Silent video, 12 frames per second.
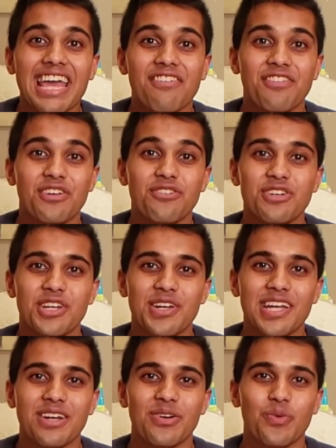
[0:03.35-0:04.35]
If you're
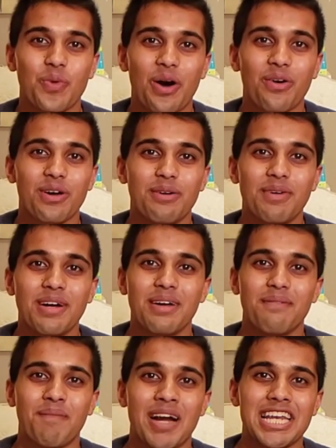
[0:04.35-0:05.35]
new here, welcome.
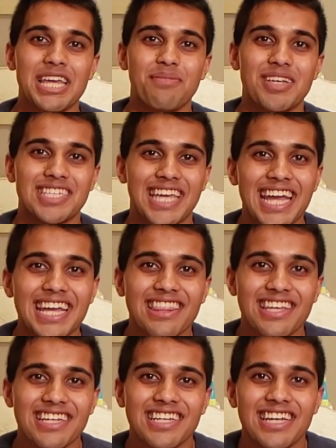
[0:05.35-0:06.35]
My name is
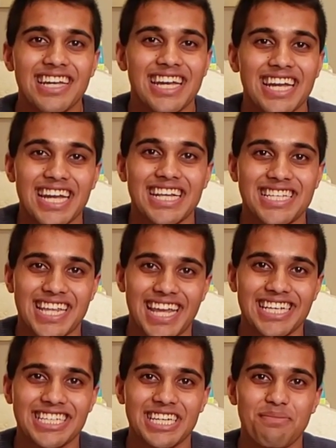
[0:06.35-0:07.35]
Kathan, and
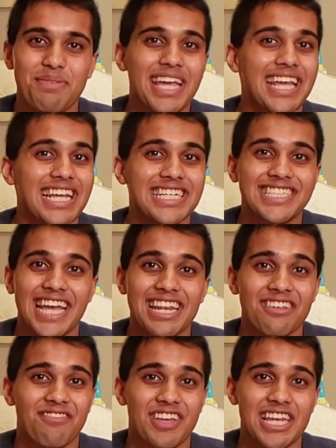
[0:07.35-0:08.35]
today's going to be an
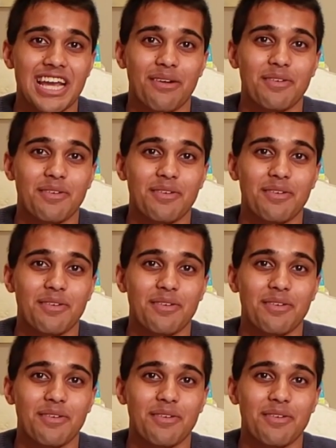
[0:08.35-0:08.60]
exciting video.